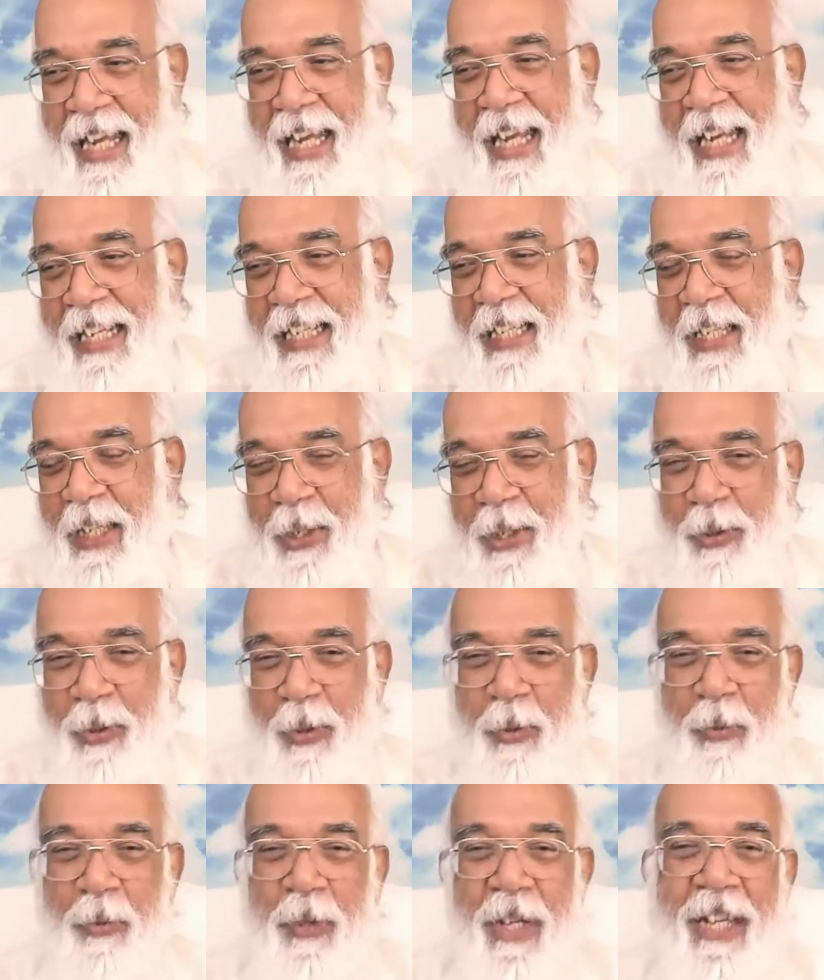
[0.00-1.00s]
And U
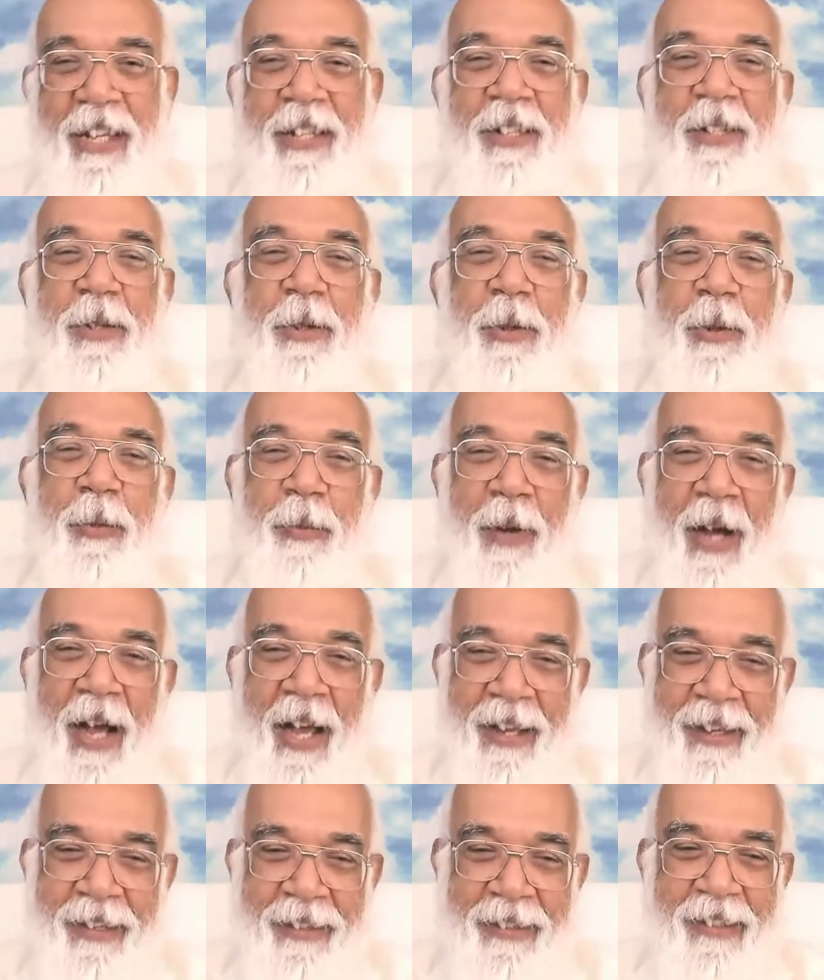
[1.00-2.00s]
means
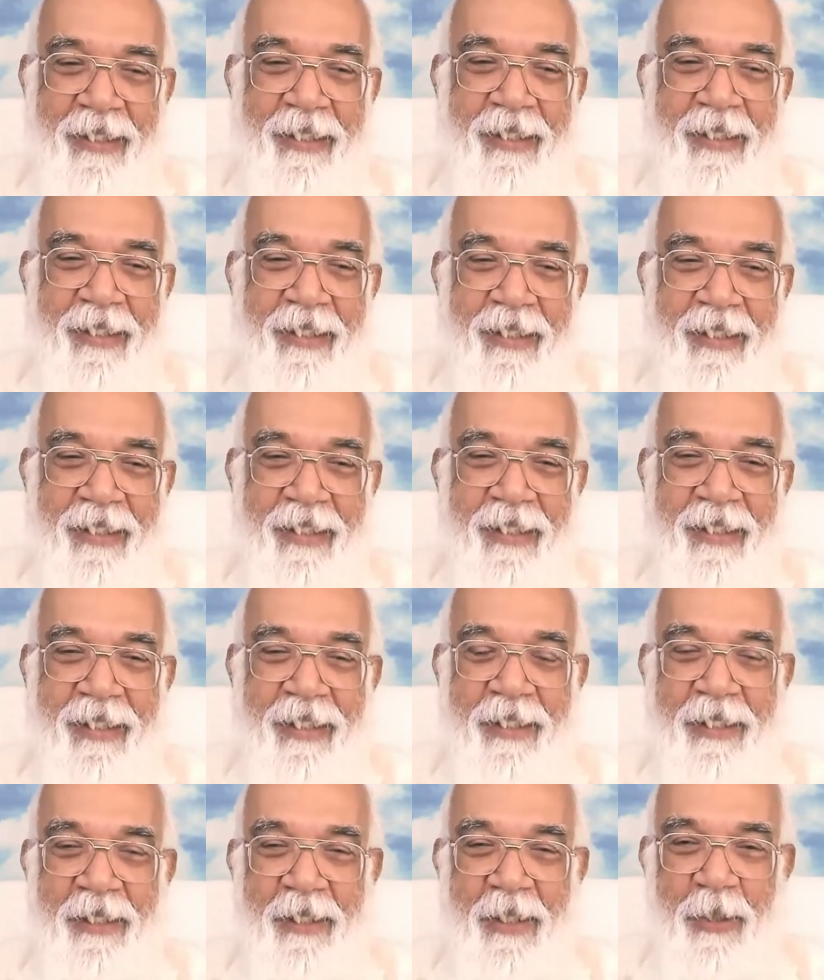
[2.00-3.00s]
upaya.
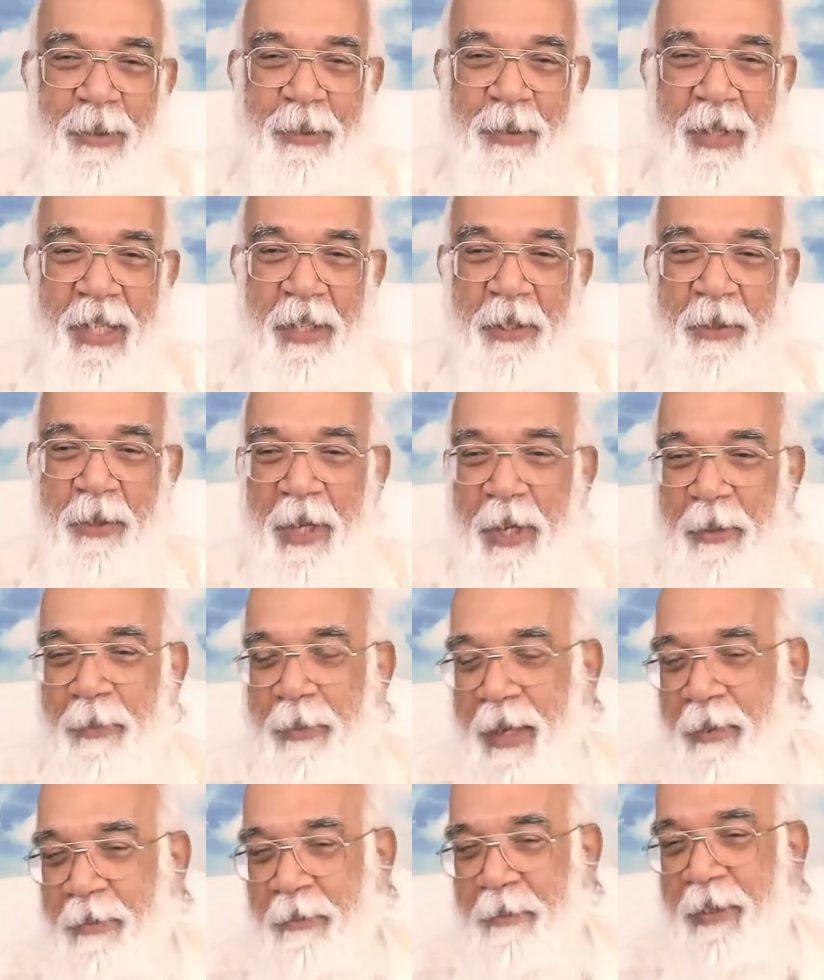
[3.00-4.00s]
So when you
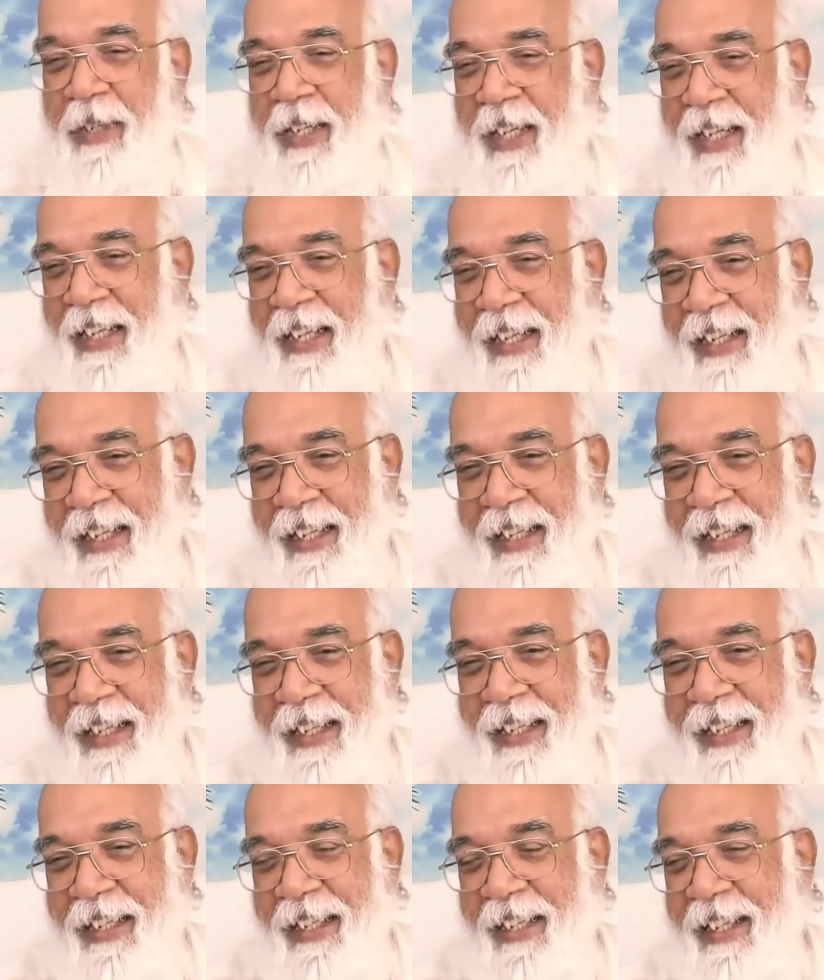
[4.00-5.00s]
remember
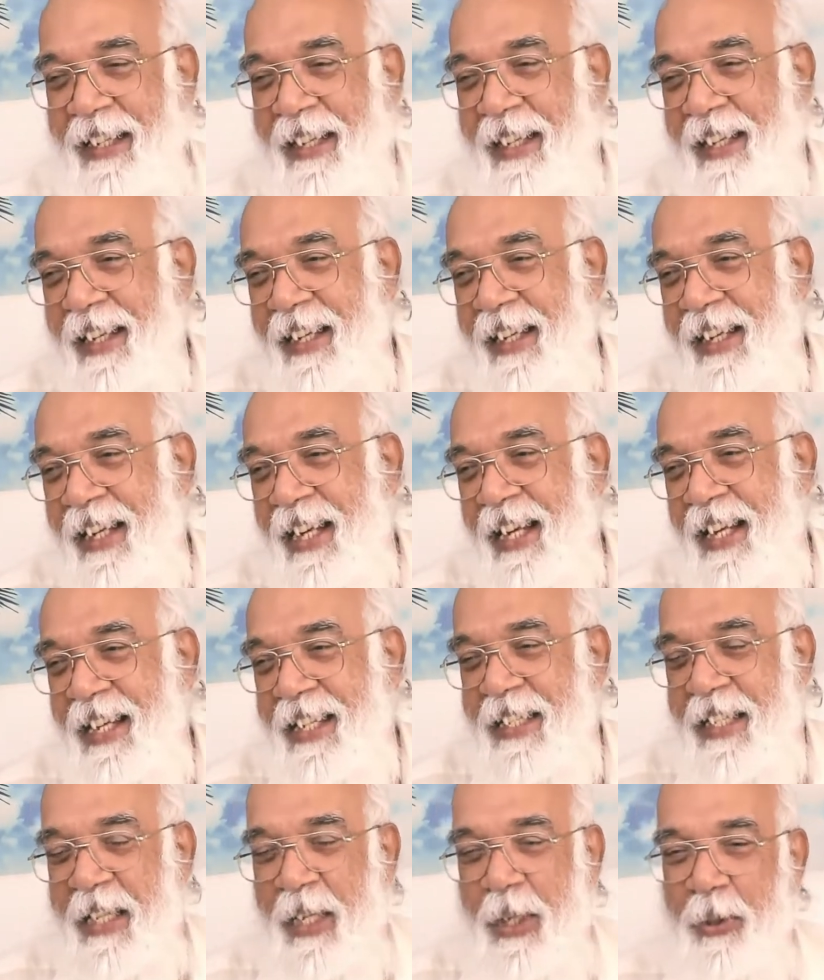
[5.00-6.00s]

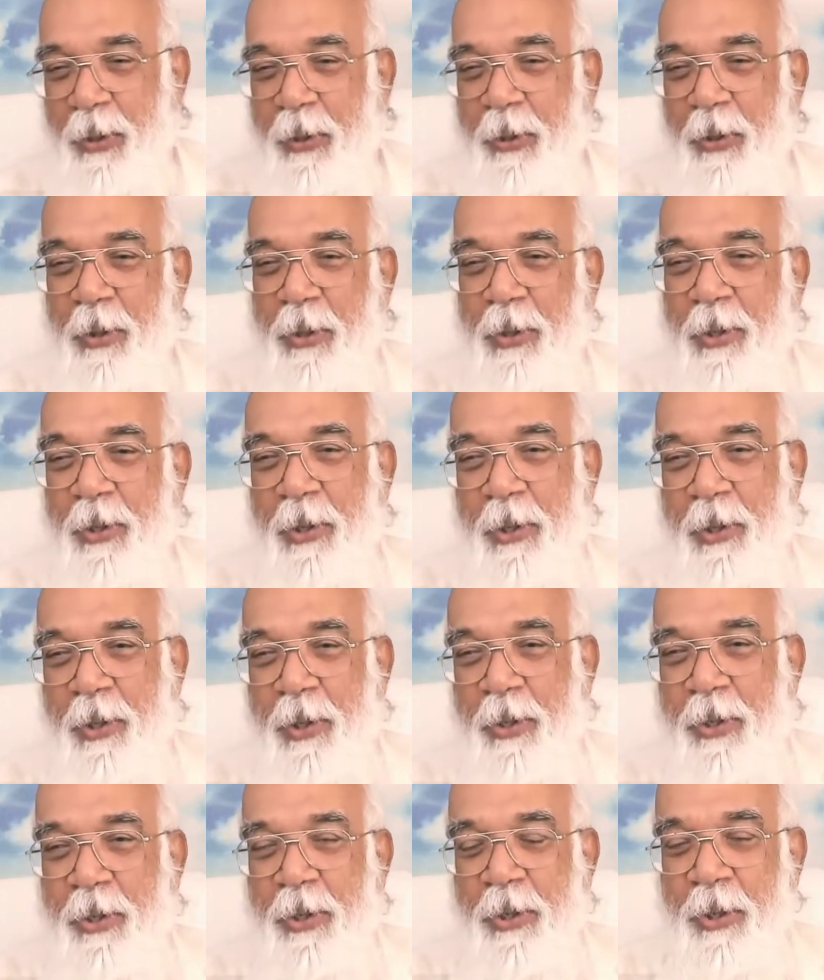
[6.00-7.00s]
ASU, so
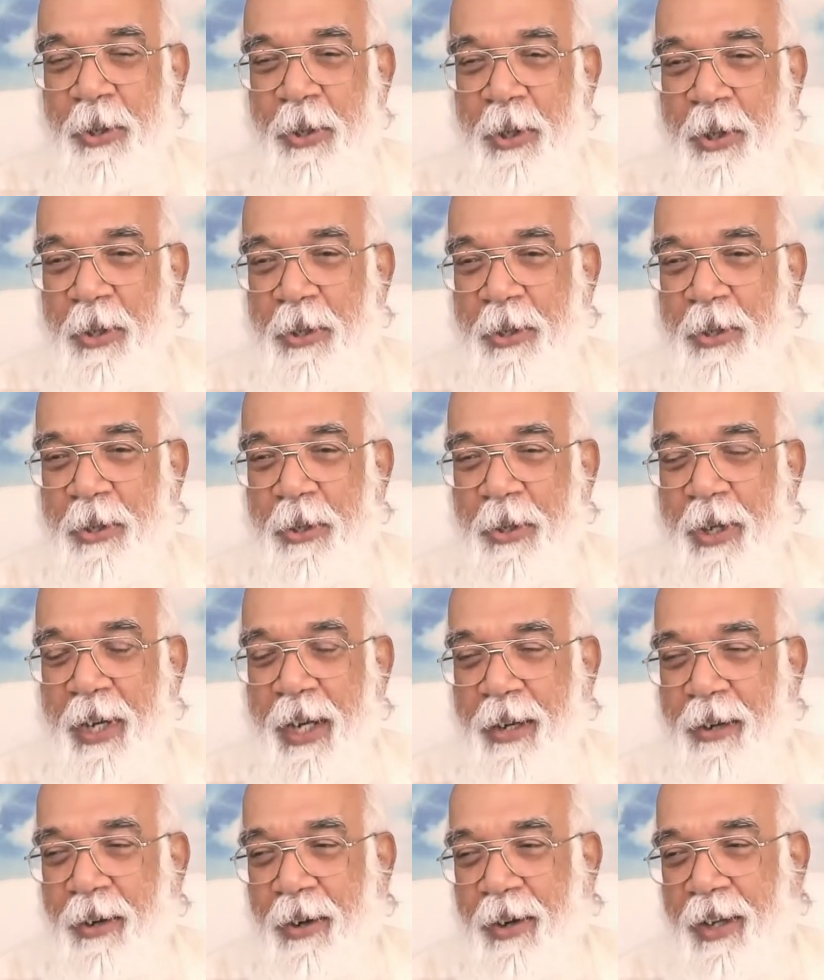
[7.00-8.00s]
you should also
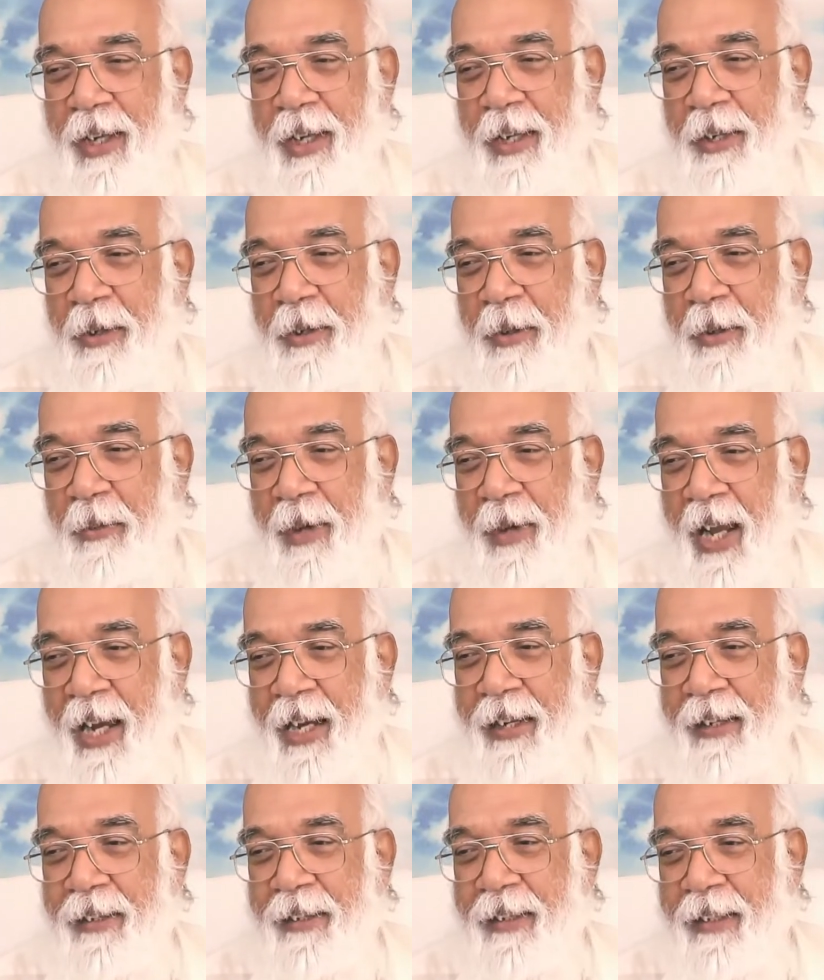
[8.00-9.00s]
recall in your
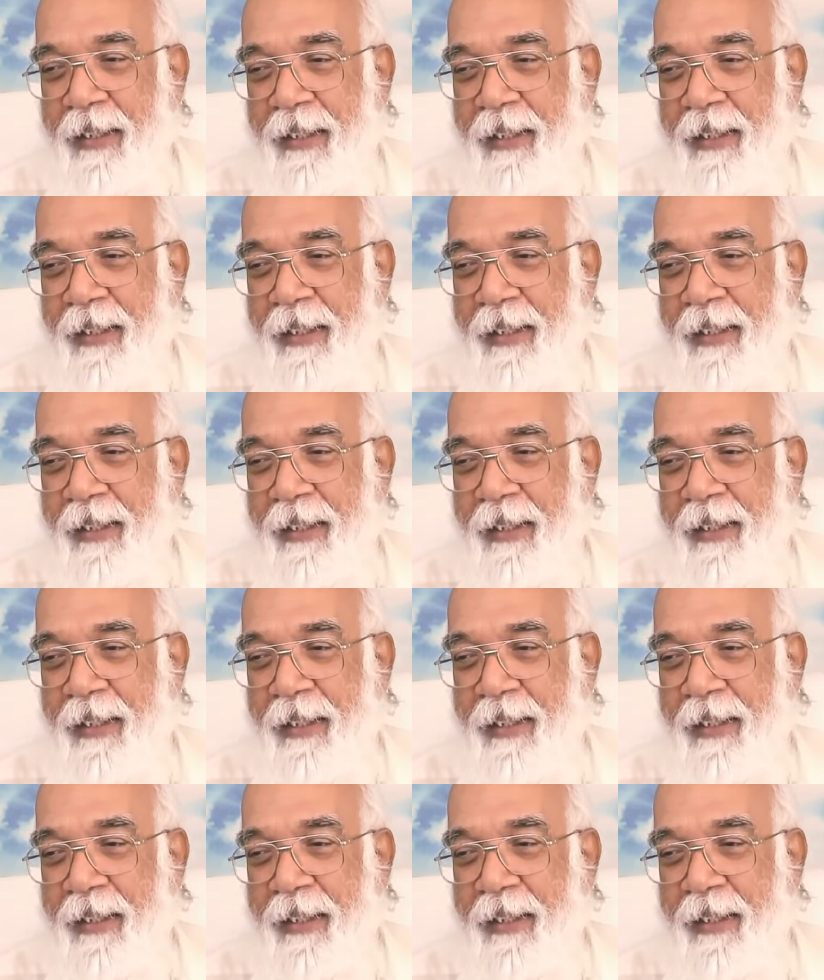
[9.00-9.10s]
mind